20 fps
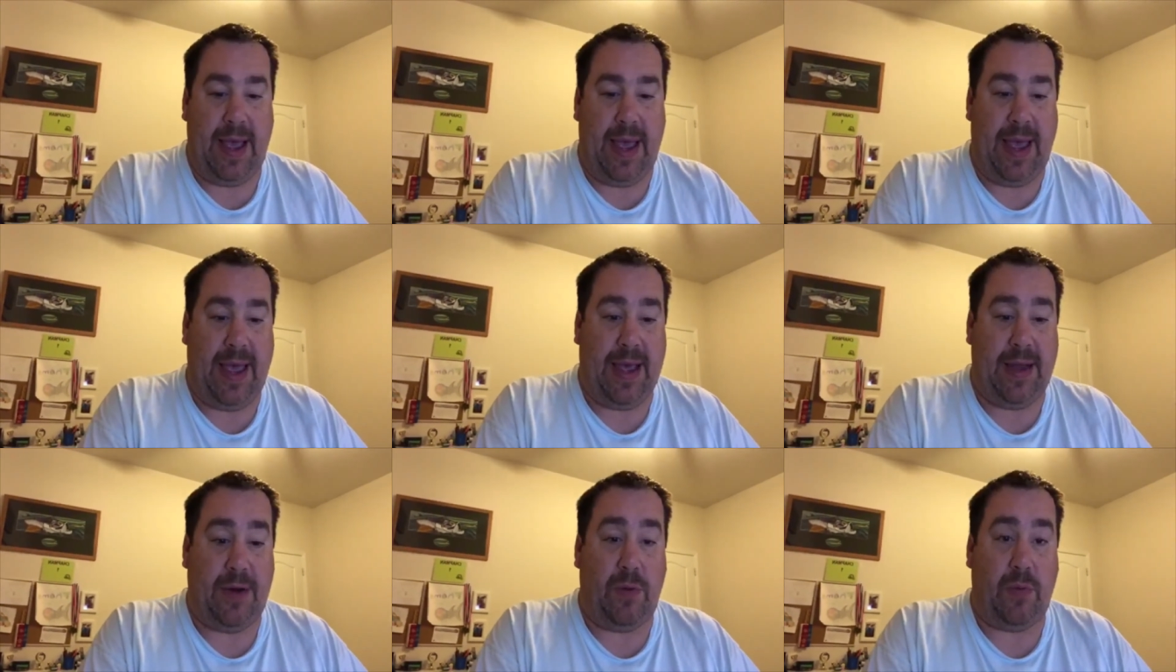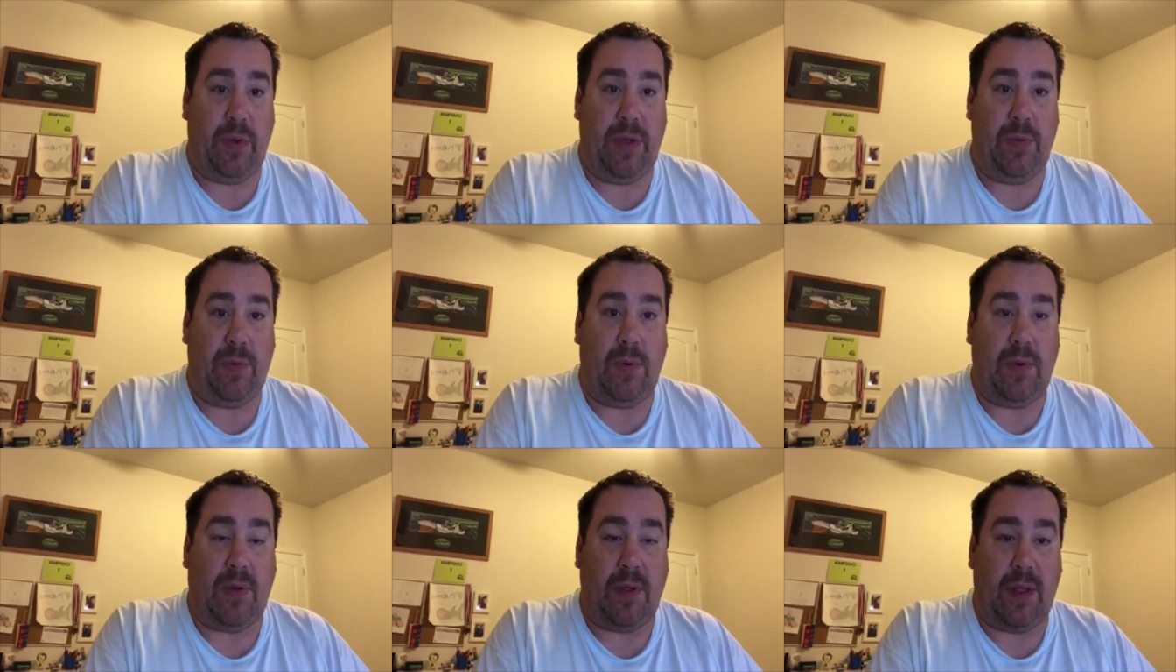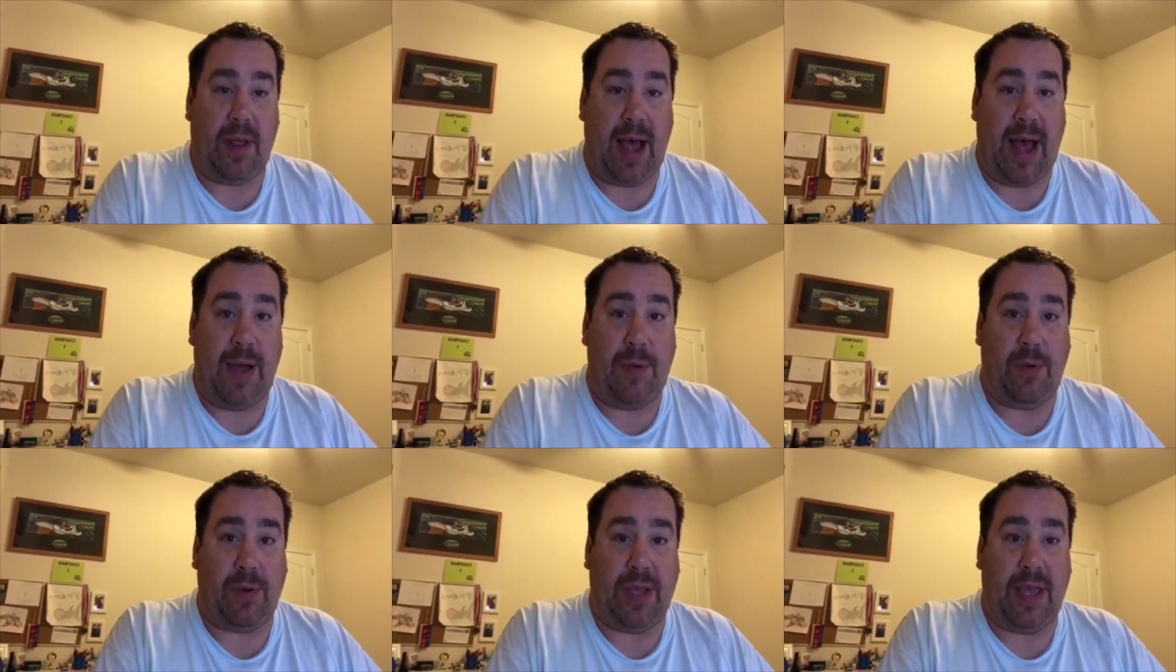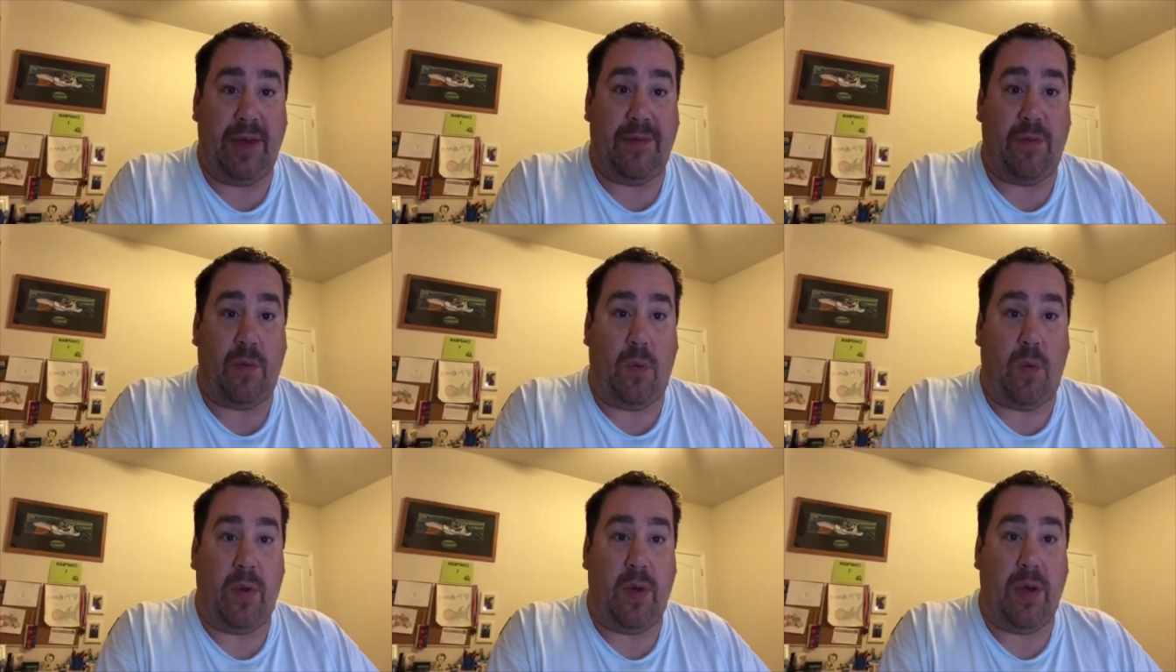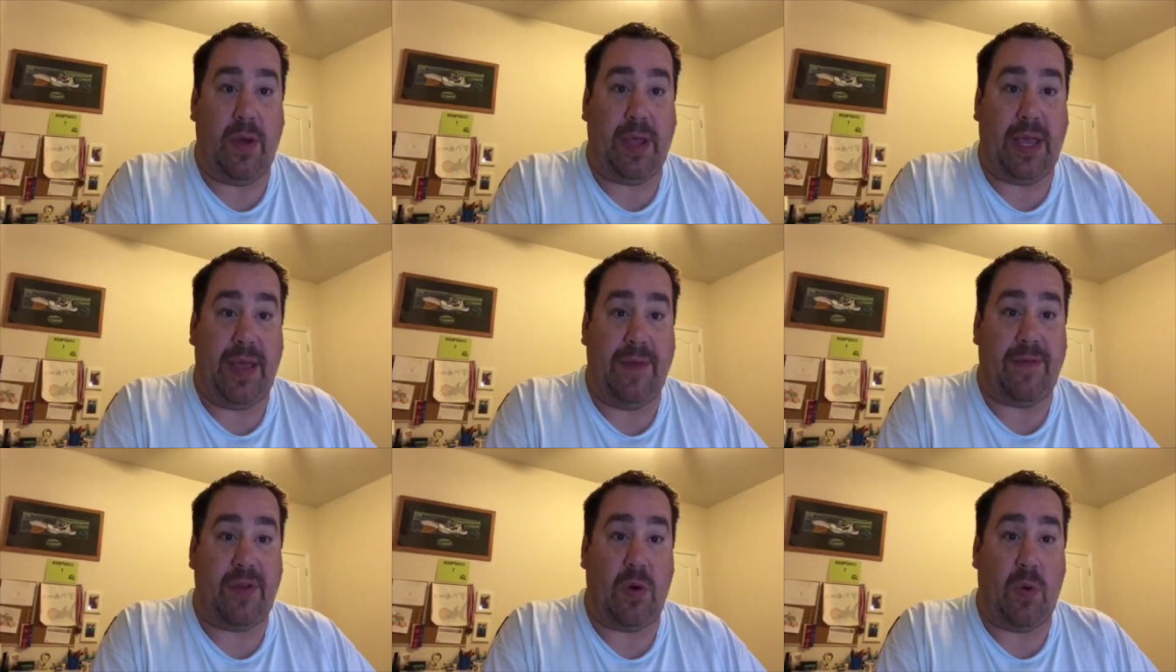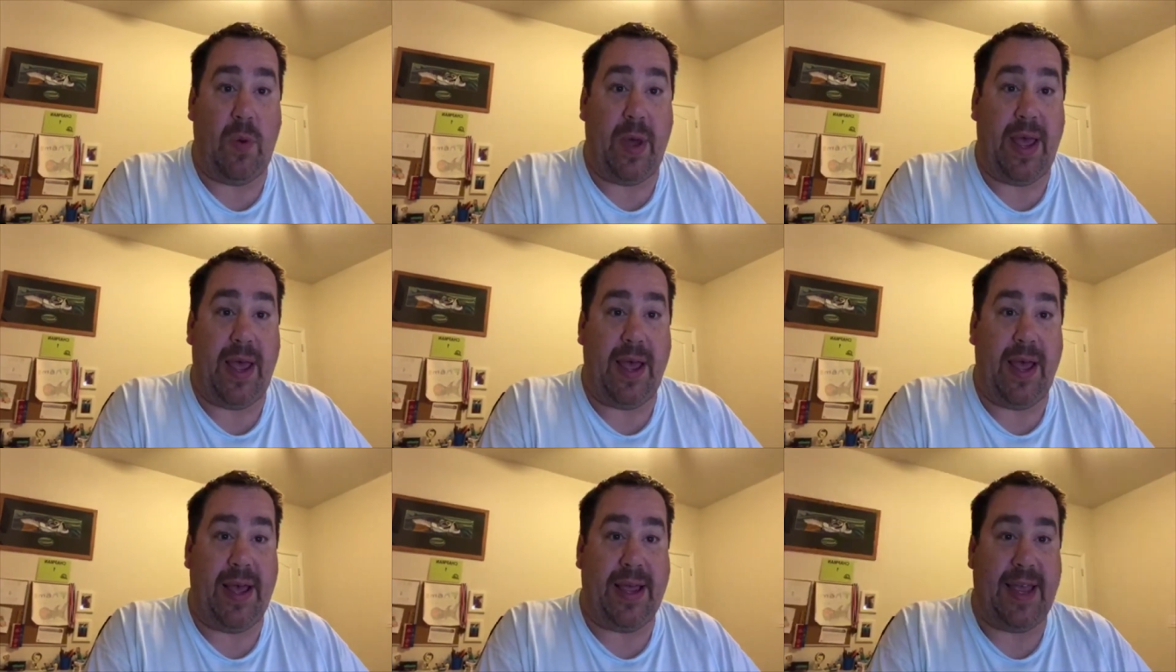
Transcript: And we will, I will give it away